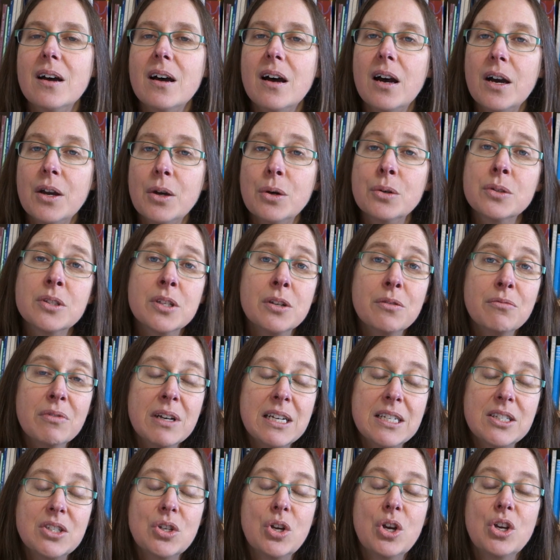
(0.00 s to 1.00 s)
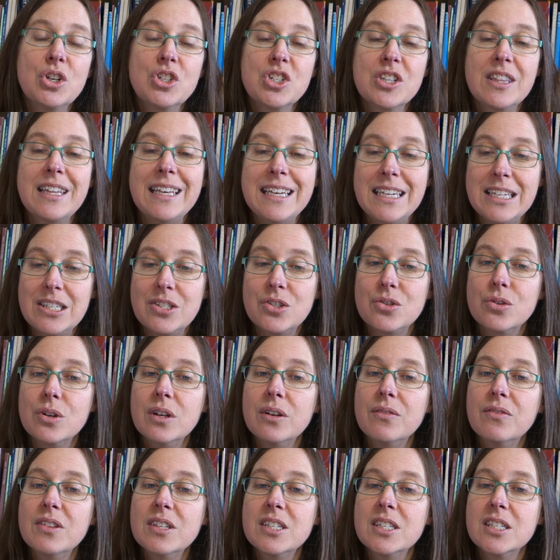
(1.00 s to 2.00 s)
I also researched the history
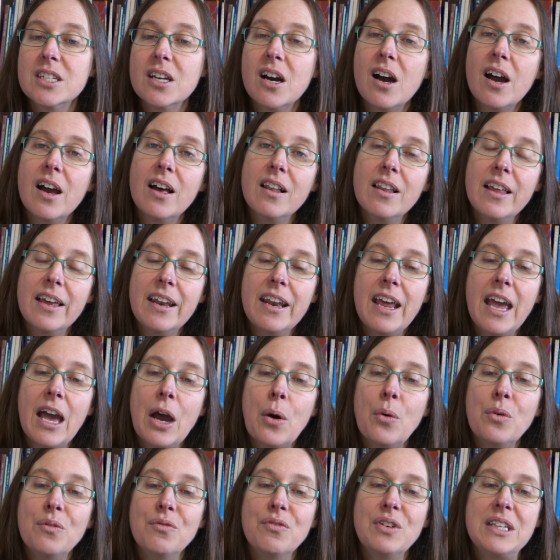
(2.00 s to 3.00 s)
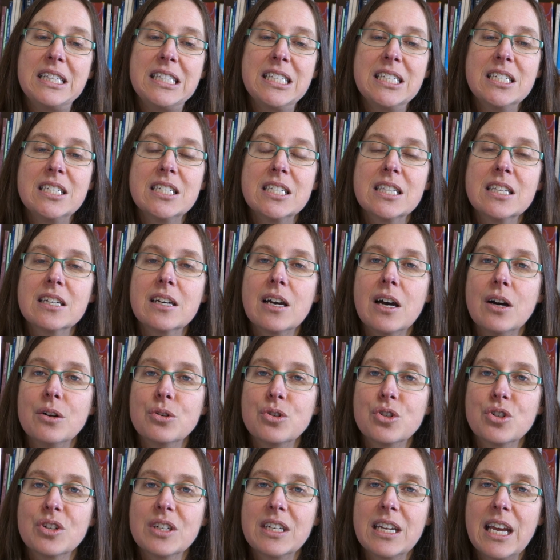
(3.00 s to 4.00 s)
of the style and how it fits into the
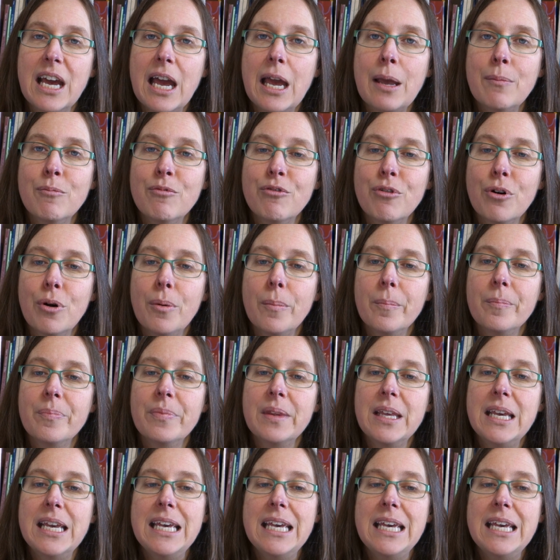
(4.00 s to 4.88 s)
culture it came from.